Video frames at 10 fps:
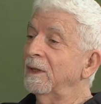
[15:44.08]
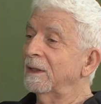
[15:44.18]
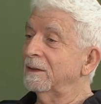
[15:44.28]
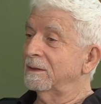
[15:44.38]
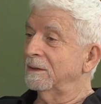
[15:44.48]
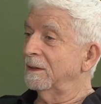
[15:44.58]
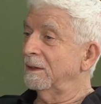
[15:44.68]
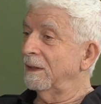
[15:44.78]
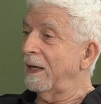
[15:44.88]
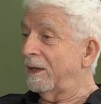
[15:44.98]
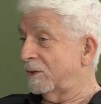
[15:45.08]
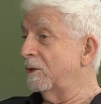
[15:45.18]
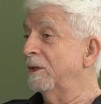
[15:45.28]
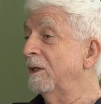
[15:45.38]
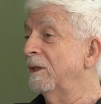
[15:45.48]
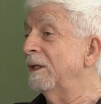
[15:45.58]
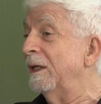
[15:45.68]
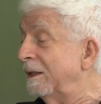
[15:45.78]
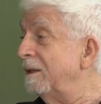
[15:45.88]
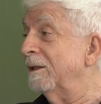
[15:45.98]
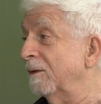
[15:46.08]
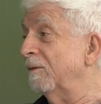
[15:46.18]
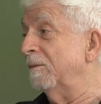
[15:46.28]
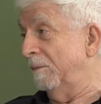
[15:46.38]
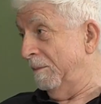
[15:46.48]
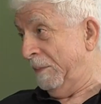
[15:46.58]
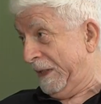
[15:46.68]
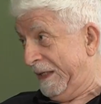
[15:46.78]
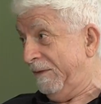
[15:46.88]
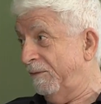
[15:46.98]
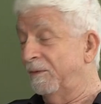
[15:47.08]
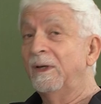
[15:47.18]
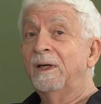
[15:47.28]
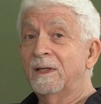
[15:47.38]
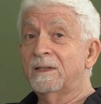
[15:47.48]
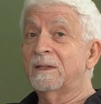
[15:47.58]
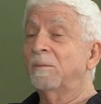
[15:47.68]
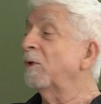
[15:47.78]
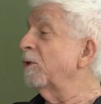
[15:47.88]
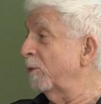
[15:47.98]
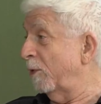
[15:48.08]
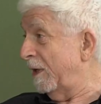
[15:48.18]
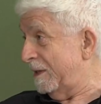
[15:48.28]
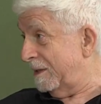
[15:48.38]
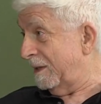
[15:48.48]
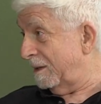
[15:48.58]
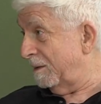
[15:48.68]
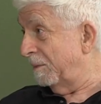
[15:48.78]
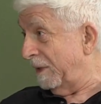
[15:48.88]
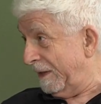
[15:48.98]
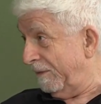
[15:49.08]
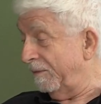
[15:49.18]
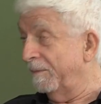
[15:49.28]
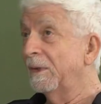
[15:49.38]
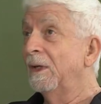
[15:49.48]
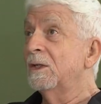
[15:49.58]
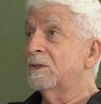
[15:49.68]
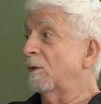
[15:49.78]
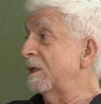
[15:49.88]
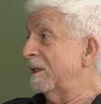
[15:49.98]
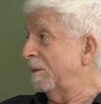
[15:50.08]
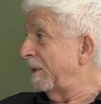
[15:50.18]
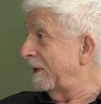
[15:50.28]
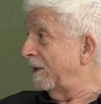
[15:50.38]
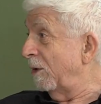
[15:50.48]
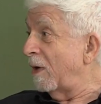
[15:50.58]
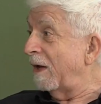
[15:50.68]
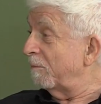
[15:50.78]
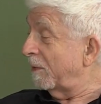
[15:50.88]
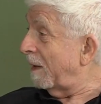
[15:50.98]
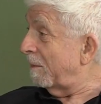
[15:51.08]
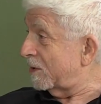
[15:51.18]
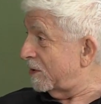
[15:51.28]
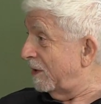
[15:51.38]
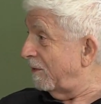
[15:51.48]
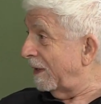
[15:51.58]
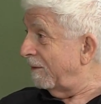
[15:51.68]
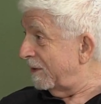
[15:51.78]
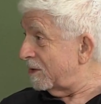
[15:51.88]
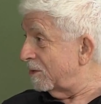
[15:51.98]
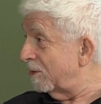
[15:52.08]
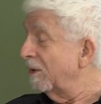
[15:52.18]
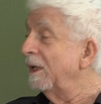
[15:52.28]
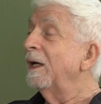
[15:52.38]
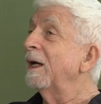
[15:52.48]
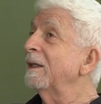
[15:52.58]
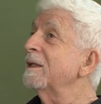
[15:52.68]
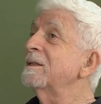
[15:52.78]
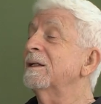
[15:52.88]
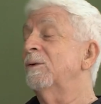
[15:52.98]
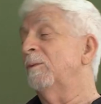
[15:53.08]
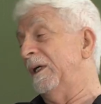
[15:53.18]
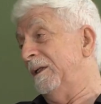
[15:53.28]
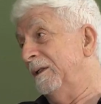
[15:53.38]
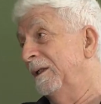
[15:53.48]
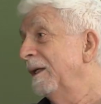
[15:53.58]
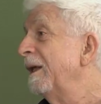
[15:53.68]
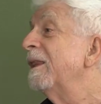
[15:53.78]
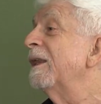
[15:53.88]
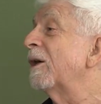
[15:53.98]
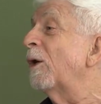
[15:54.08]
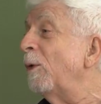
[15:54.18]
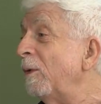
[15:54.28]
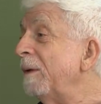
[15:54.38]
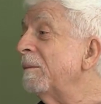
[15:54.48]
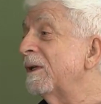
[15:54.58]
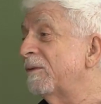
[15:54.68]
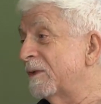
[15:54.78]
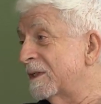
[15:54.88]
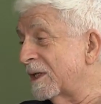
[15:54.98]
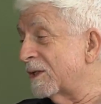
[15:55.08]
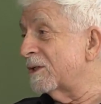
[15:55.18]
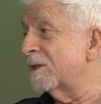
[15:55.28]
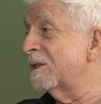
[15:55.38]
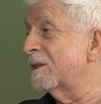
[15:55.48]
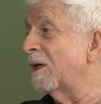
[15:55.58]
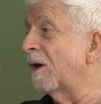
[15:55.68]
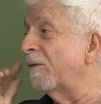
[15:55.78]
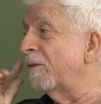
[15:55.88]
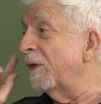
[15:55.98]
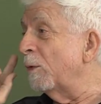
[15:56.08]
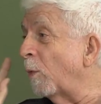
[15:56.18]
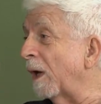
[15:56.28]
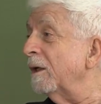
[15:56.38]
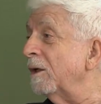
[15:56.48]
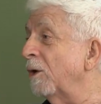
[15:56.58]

that actually the Indian belief is a monotheistic belief. So I said, but you have Brahma, Shiva, and Vishnu. And they said, well, they're only manifestations of the one